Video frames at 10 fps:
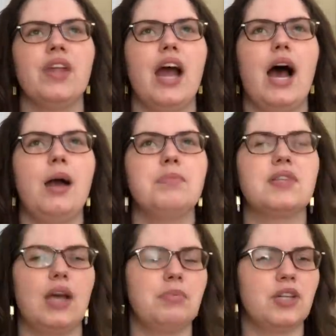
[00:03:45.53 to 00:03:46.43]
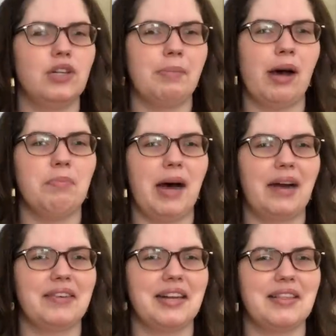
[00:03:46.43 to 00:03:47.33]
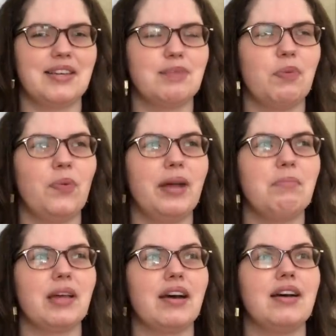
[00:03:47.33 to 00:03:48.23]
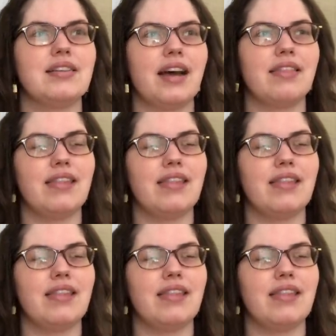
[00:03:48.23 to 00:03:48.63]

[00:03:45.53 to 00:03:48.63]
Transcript: I'm skeptical about Byron at this point because I